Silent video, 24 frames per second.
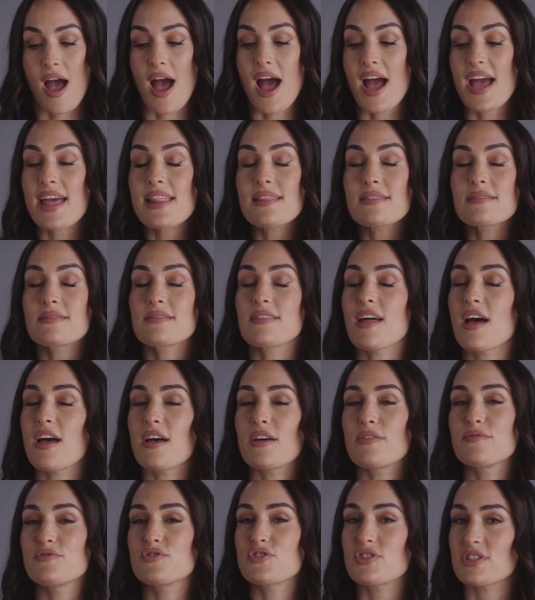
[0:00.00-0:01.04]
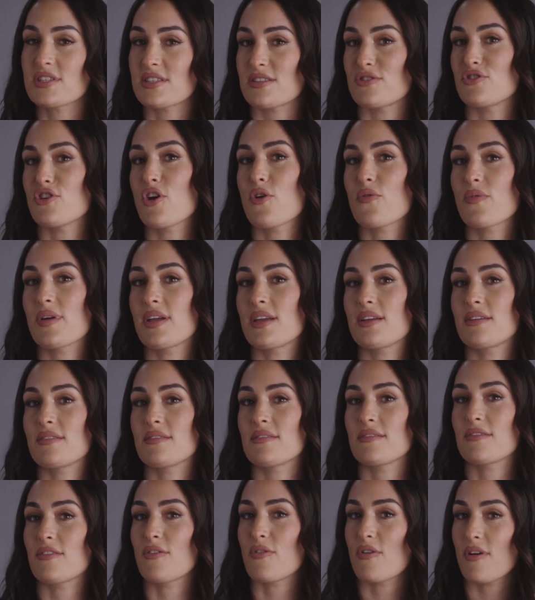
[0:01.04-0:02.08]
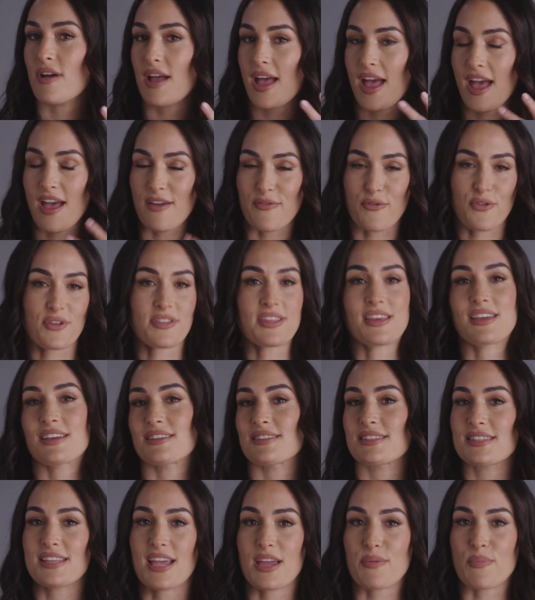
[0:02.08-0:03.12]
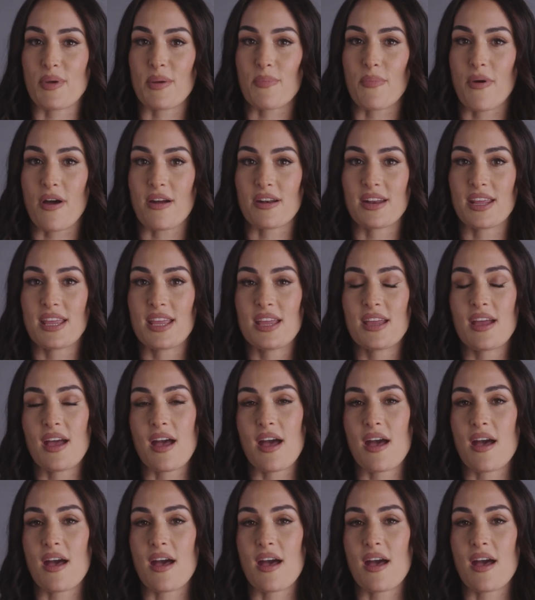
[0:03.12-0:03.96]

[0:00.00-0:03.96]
I love just knowing everything inside my body.